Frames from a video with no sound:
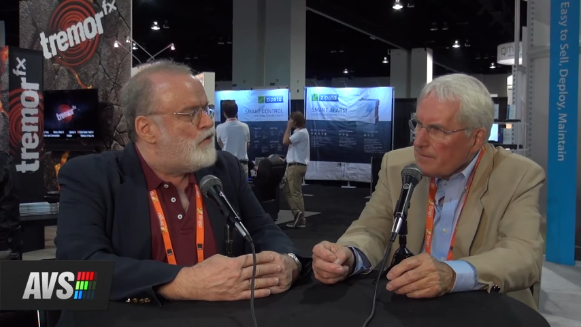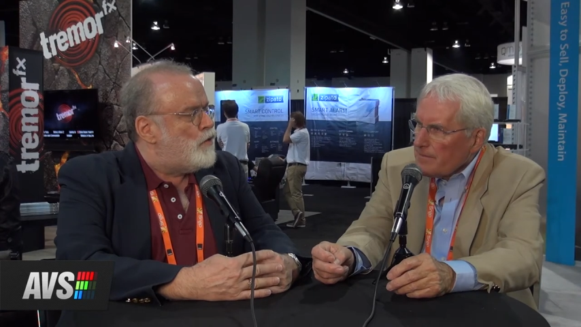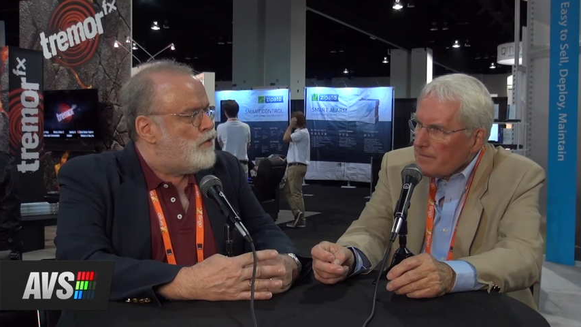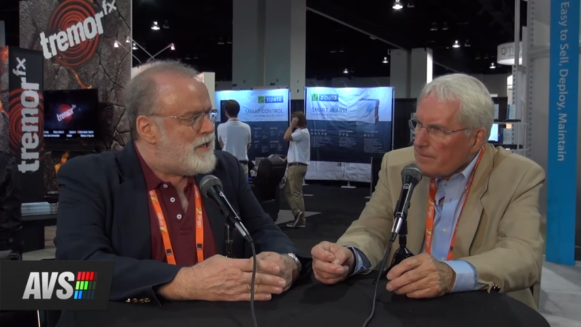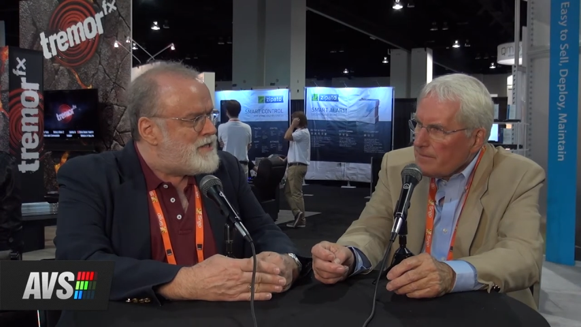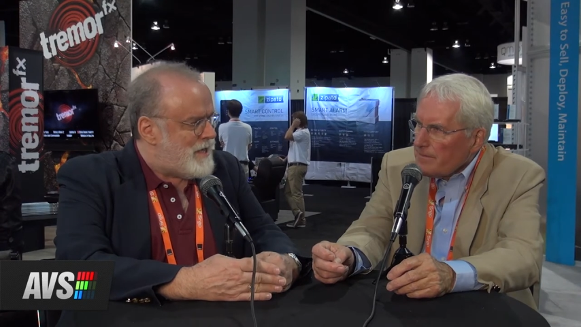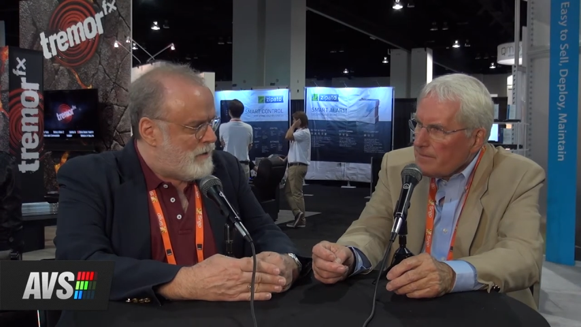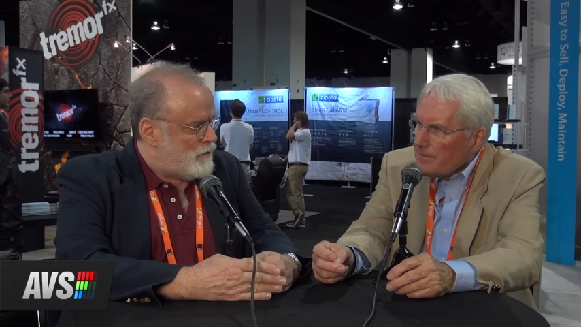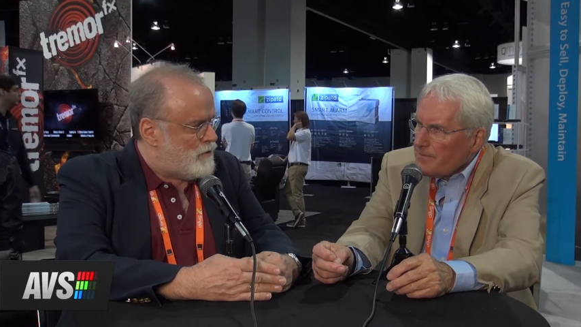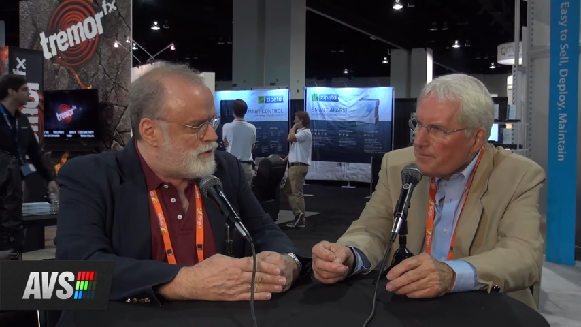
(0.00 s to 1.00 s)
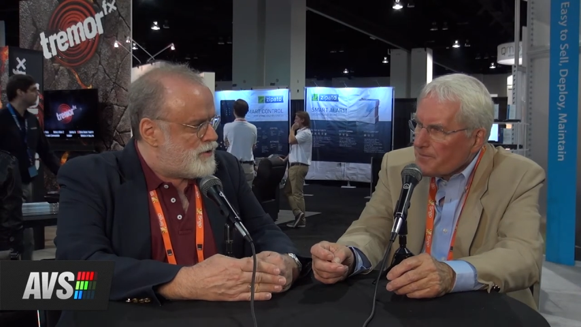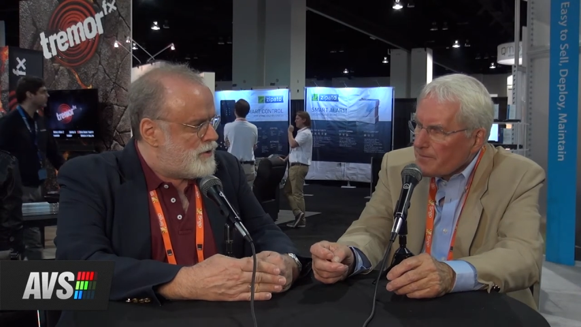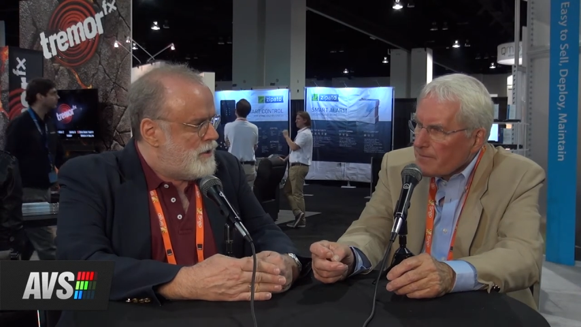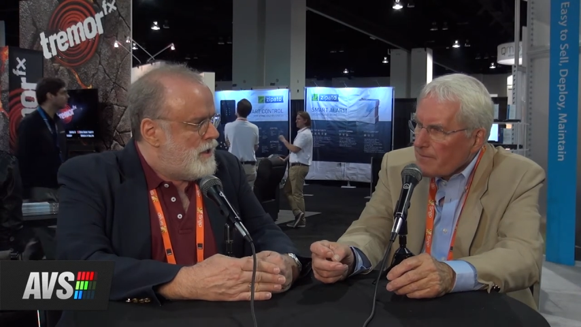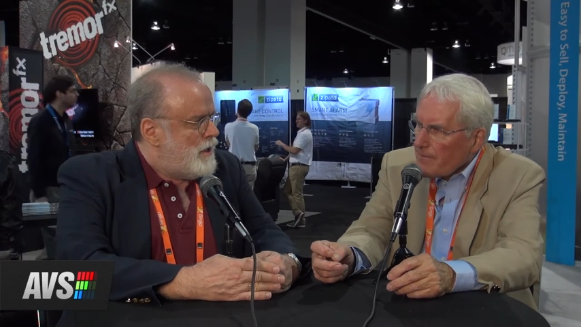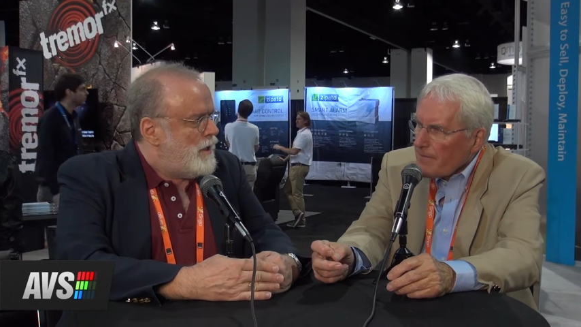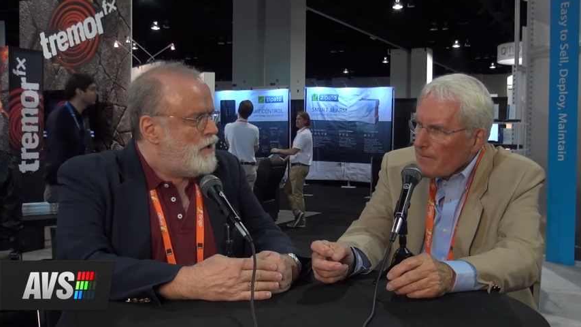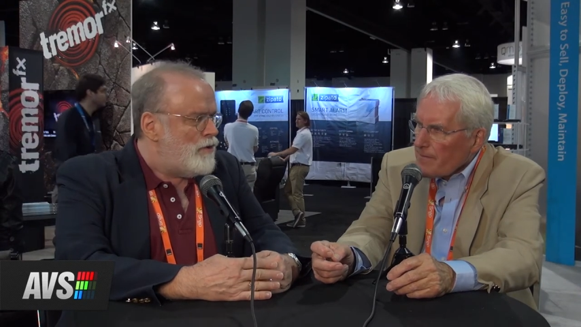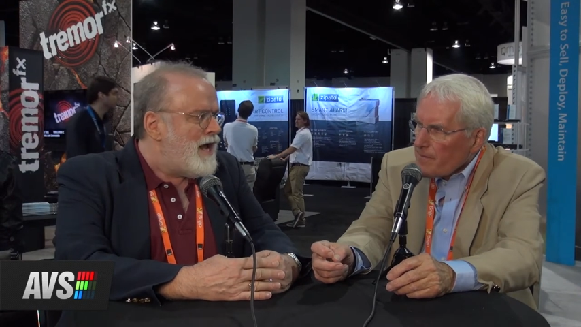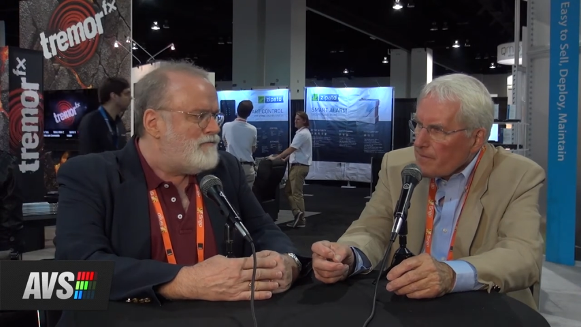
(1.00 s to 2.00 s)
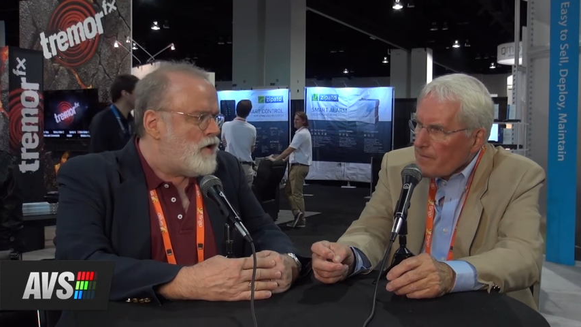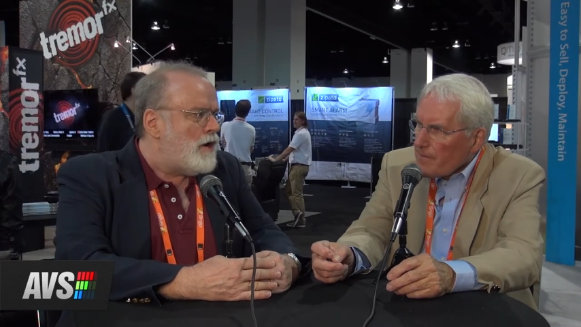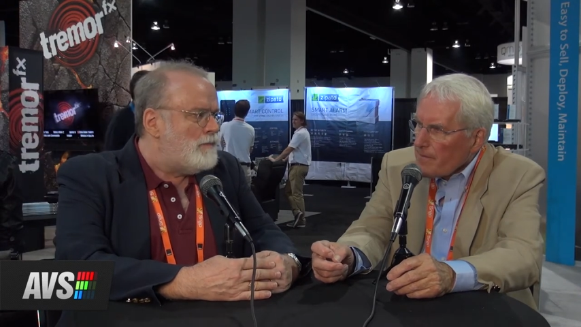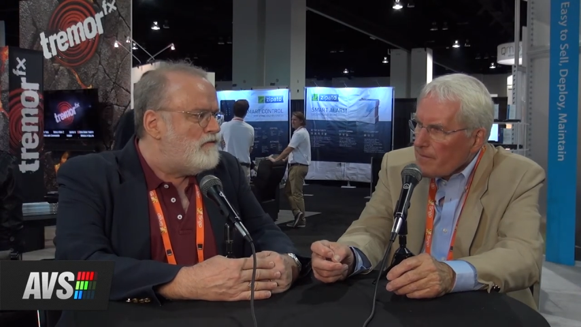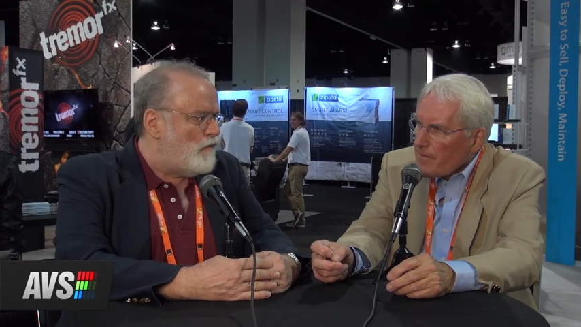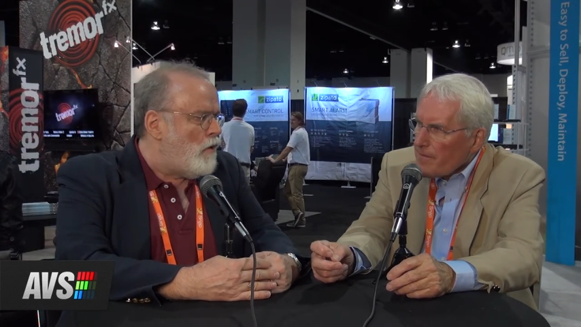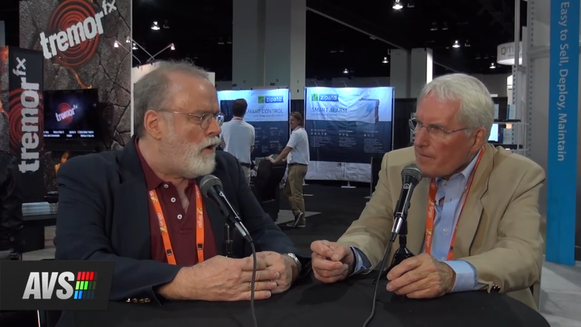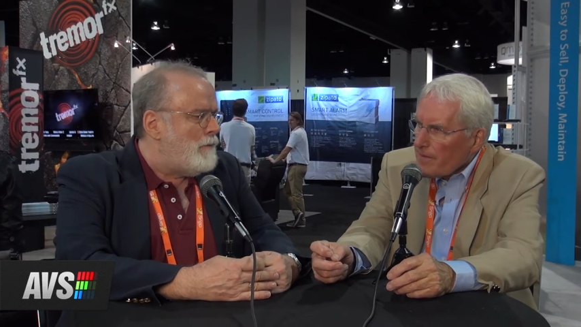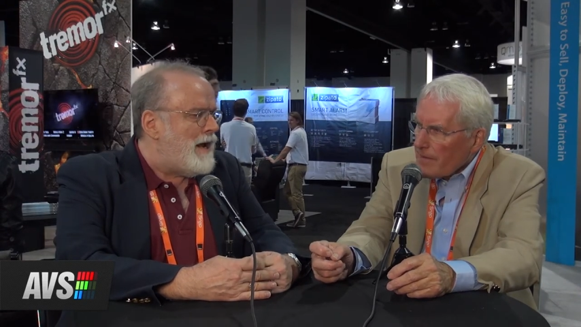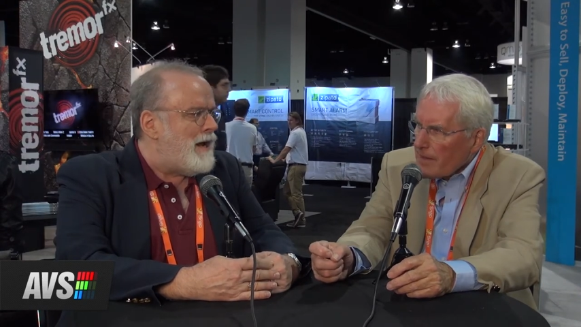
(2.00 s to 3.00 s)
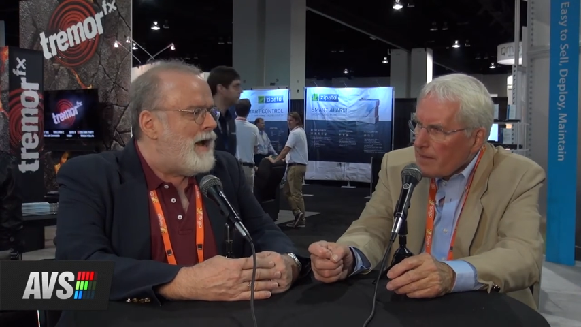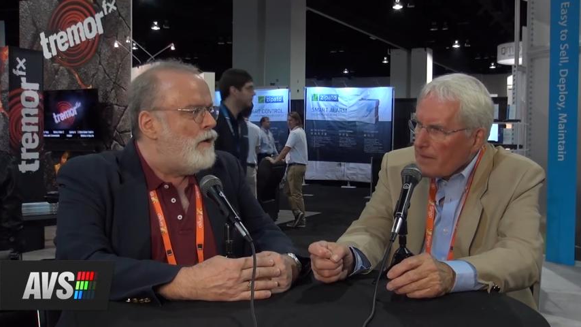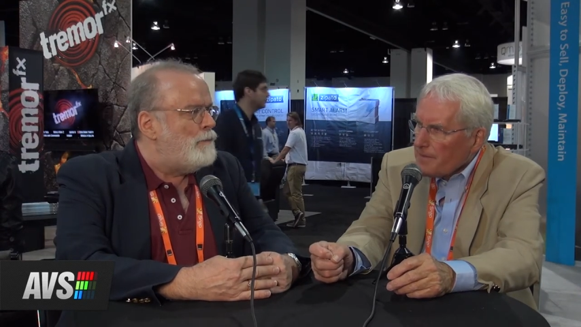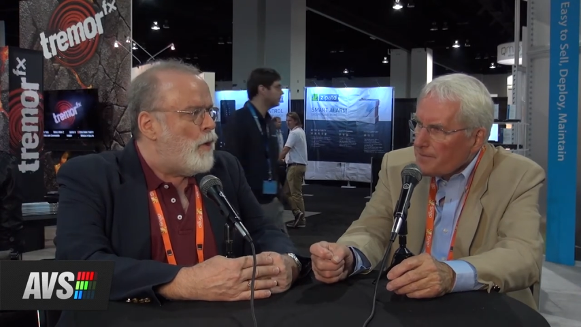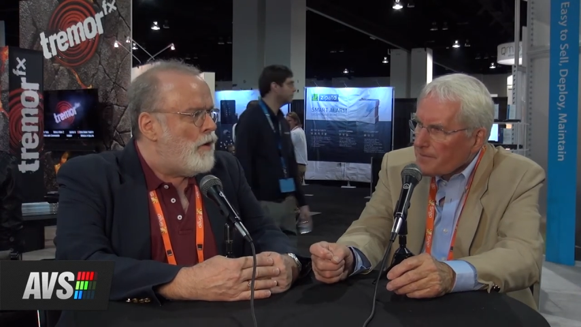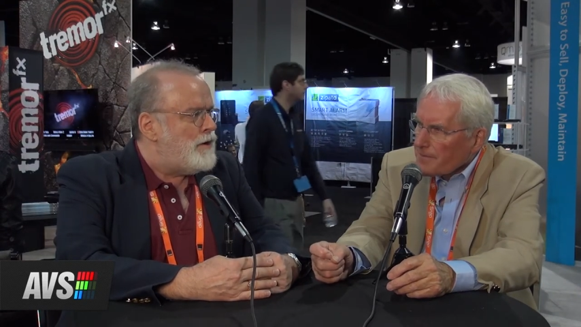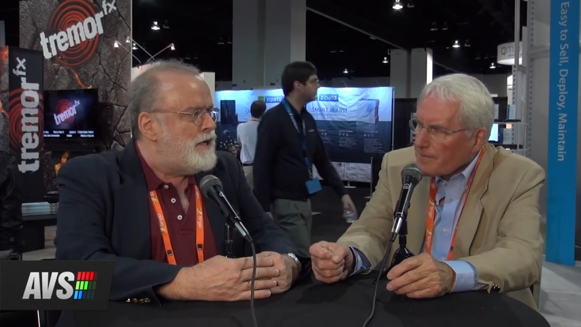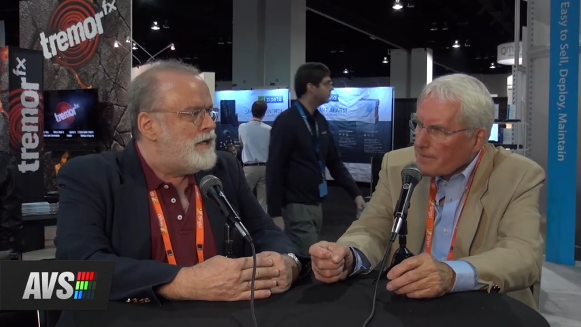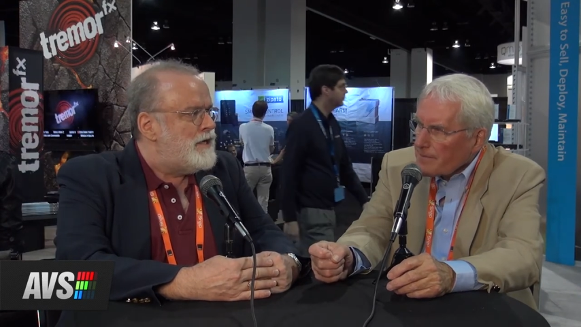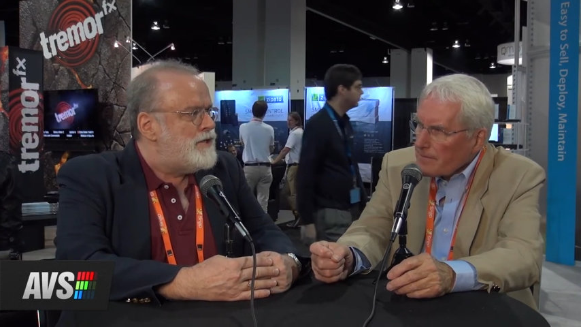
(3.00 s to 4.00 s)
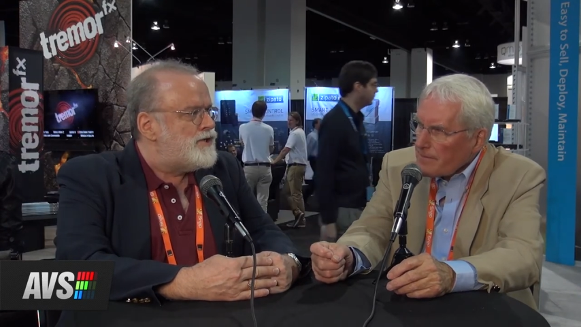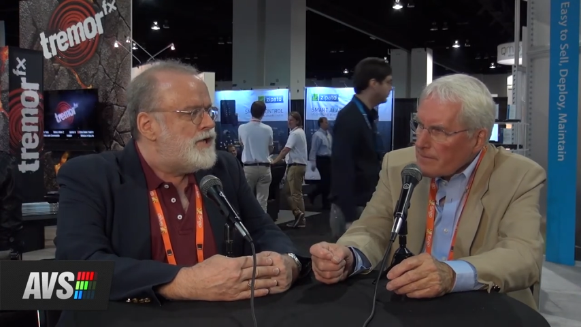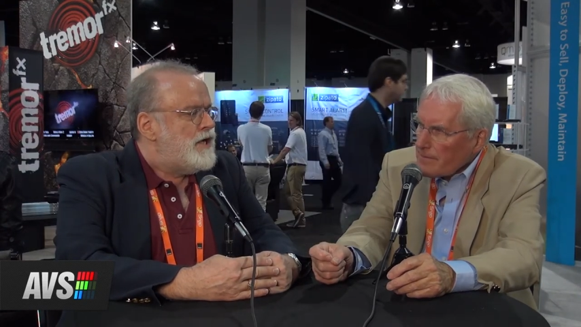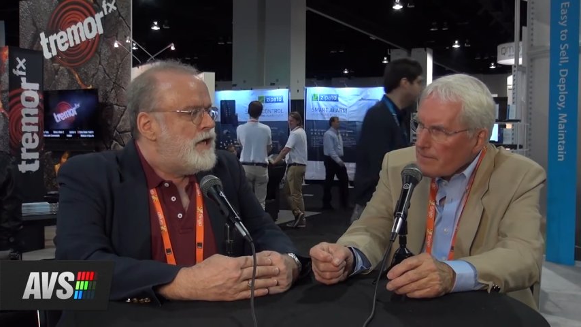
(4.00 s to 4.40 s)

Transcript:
Speaker 1: for retailers. You and I have talked before about how important it is